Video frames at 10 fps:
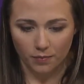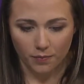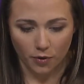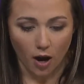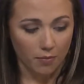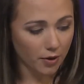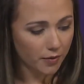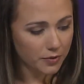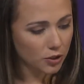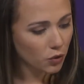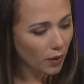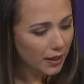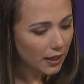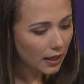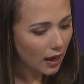Proverbs
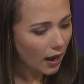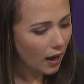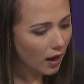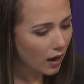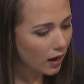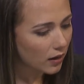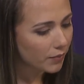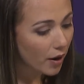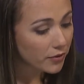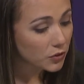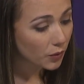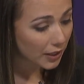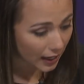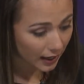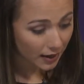28
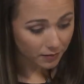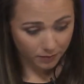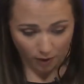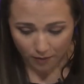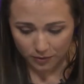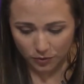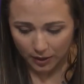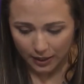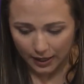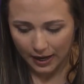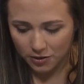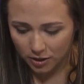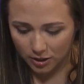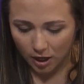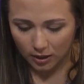and Proverbs 29
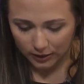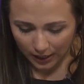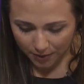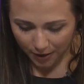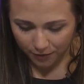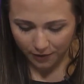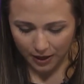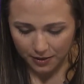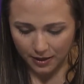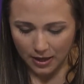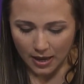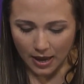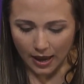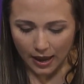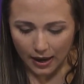actually talk a lot about faith.
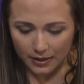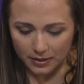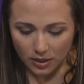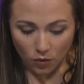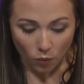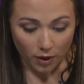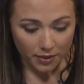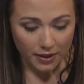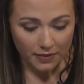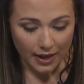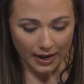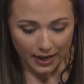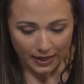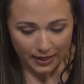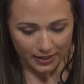And one thing that
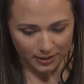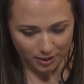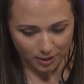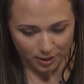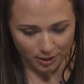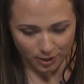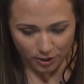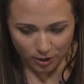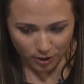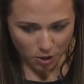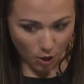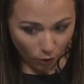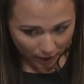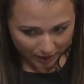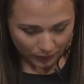I
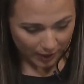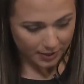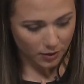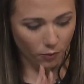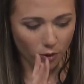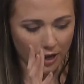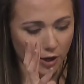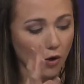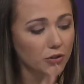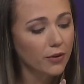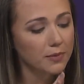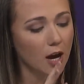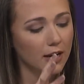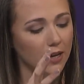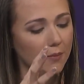notice, because it goes from
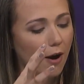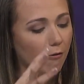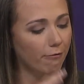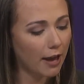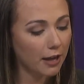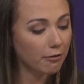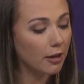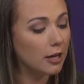talking about faith